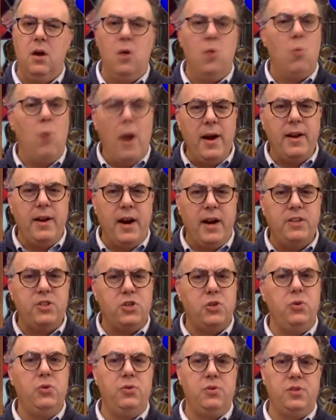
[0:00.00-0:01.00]
Why did I
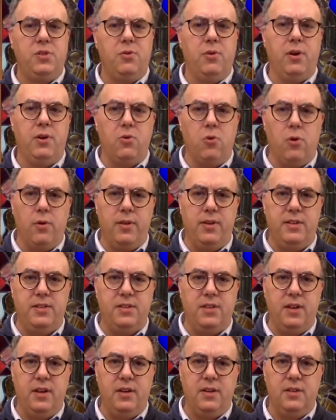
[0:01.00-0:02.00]
choose to ignore these things?